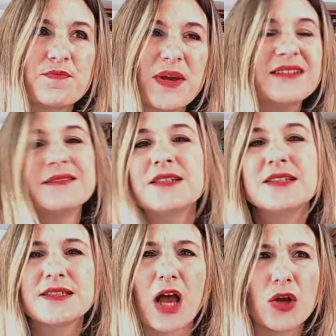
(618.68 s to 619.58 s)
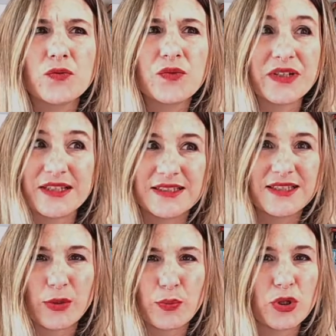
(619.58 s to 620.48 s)
basically this
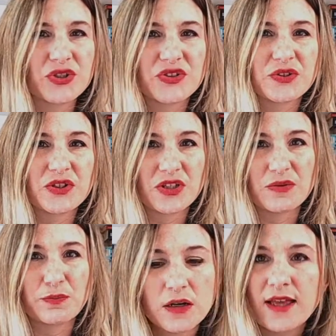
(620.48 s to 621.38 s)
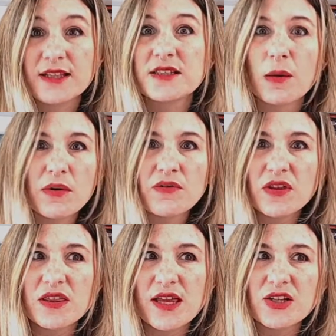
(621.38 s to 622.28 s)
unrealistic person. Like, some of the
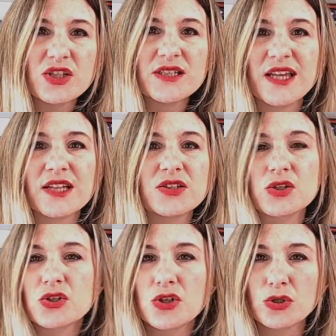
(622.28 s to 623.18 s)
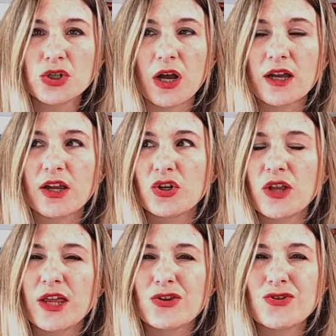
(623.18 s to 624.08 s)
things she says are so shocking, you're
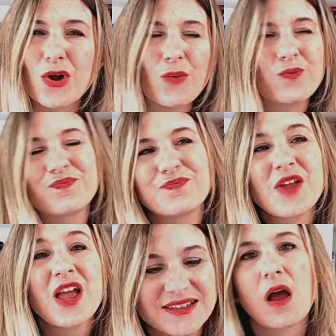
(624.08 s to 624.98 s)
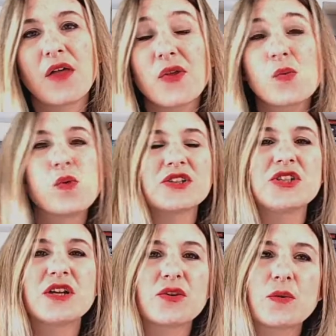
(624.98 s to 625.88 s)
like, no. Although watching
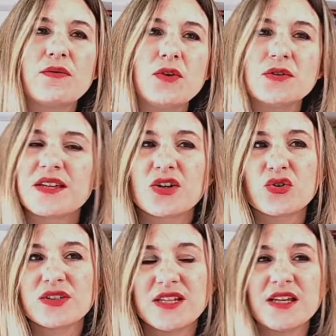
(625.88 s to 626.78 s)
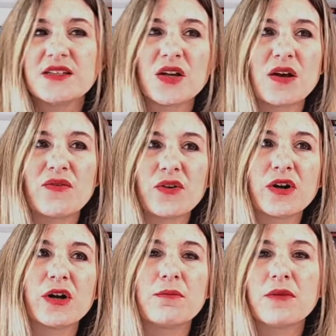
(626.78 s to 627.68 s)
other reviews and critiques of
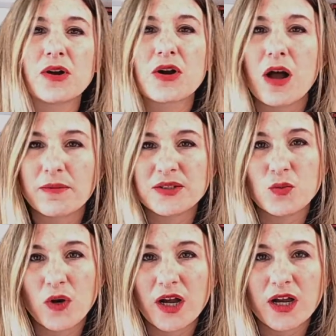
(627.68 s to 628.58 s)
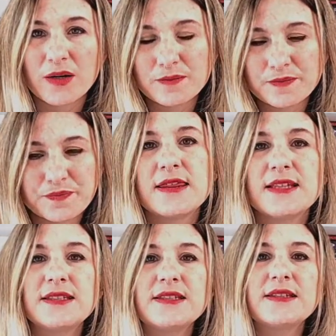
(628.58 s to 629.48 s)
her Murakami's work,
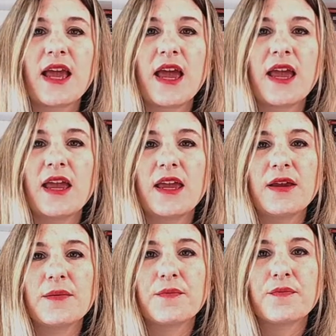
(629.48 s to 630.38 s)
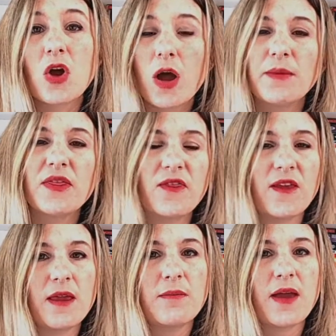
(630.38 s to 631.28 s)
this is a common
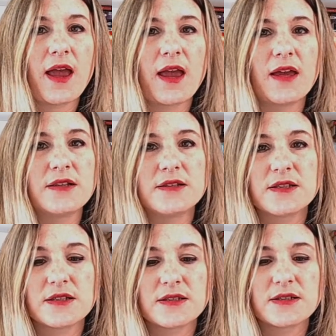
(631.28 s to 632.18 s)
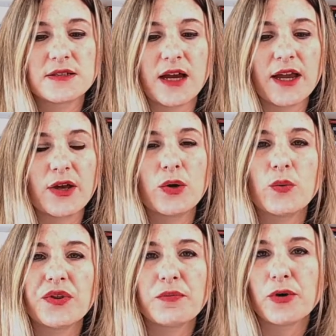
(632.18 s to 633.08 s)
theme and style
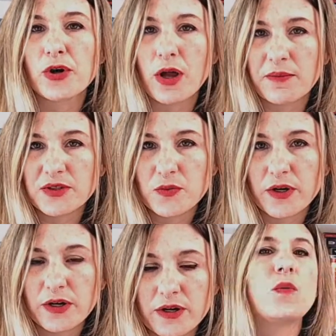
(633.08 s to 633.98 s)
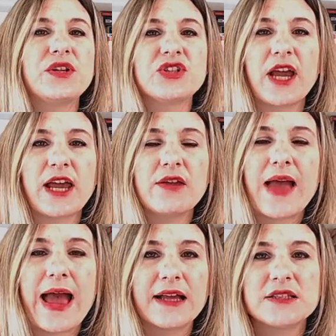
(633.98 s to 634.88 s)
with Murakami's work, which kind of
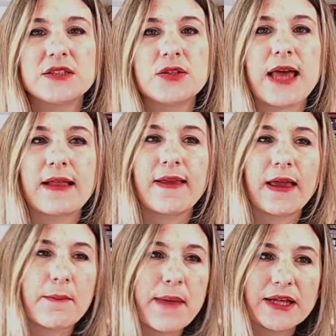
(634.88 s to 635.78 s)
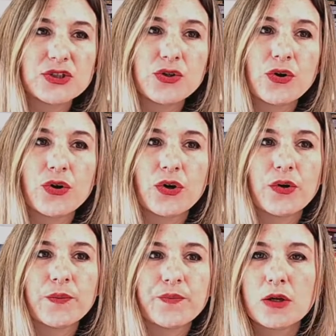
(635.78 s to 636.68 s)
adds to that, like,
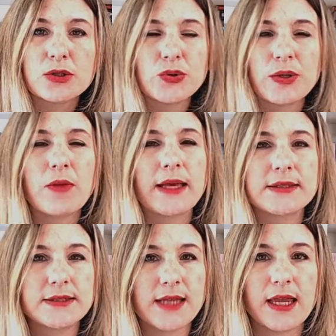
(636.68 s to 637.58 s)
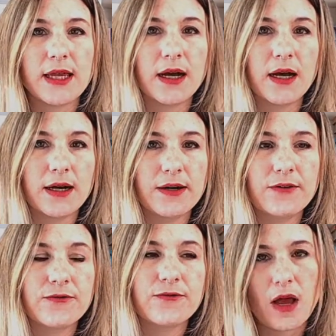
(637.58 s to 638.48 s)
magical, dreamlike state
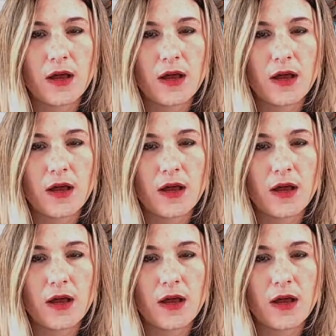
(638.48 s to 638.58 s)
of